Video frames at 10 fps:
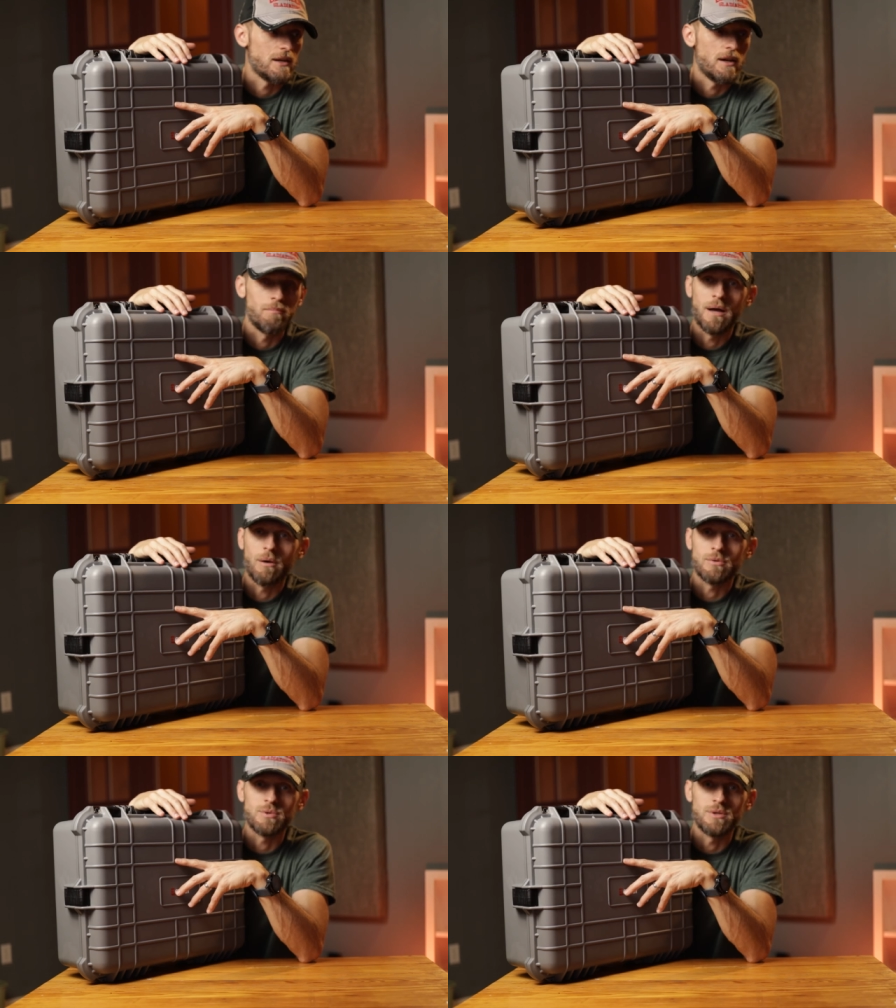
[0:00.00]
uh,
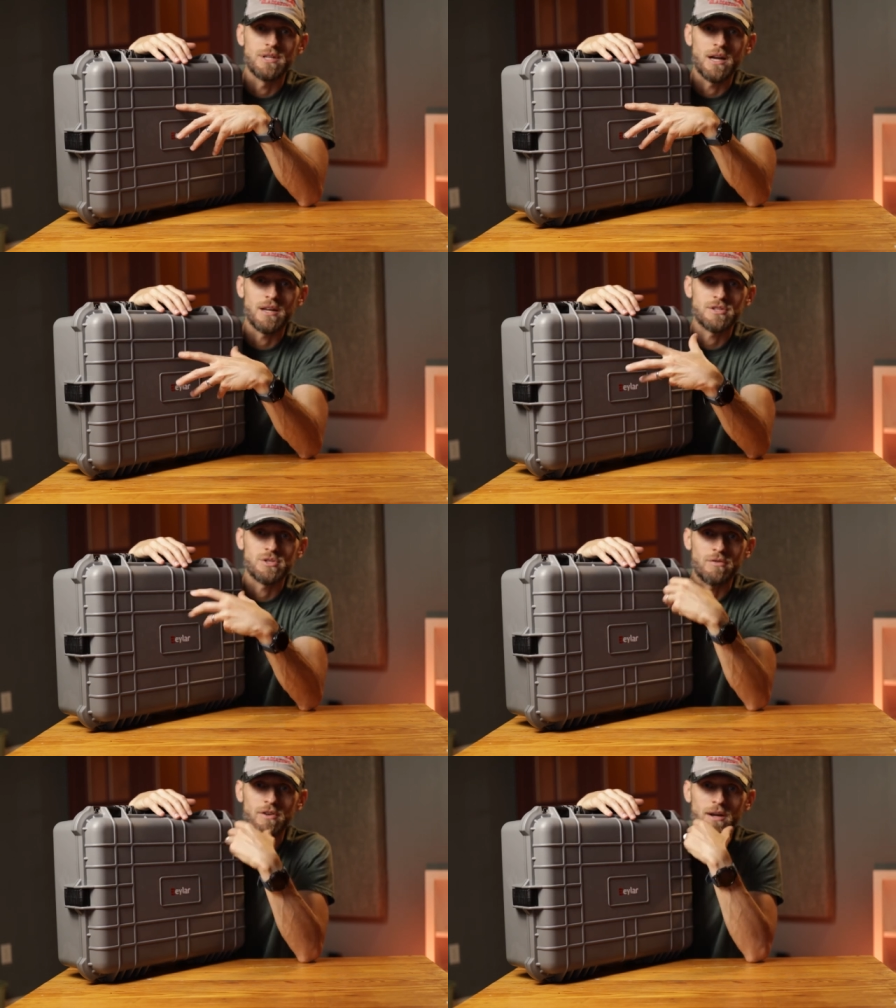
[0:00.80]
mount to a desk.
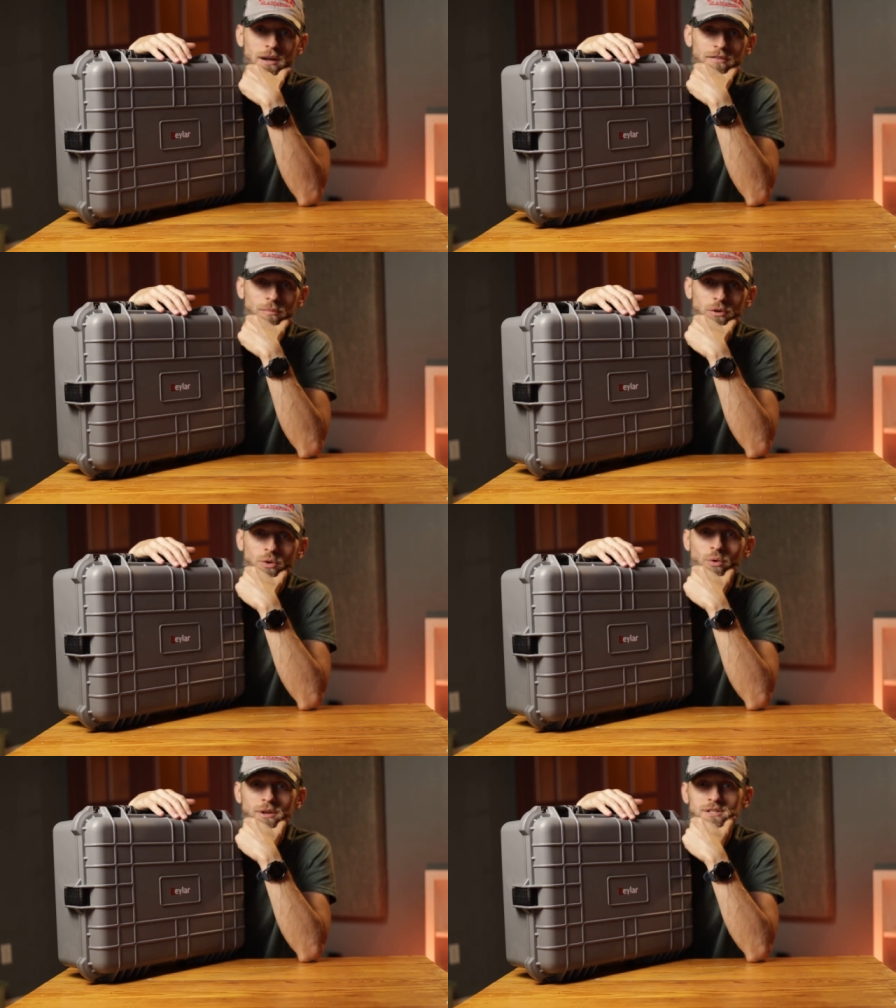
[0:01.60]
So if I if I'm
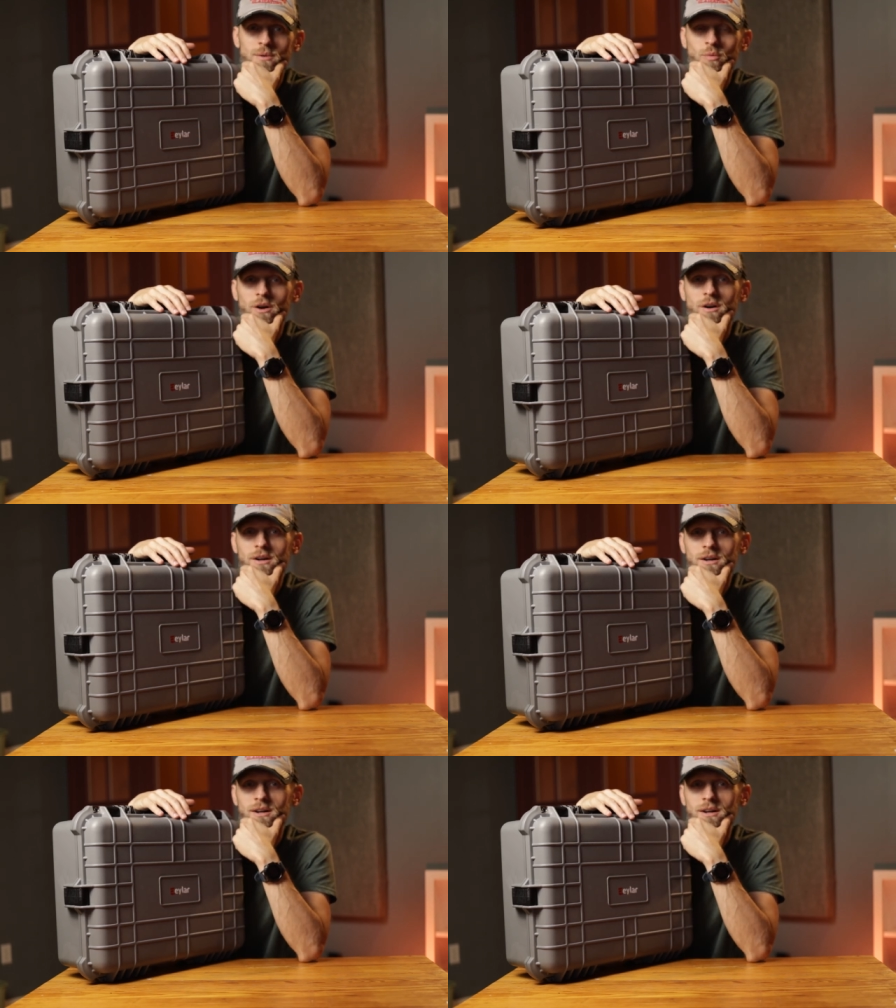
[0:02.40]
recording somewhere,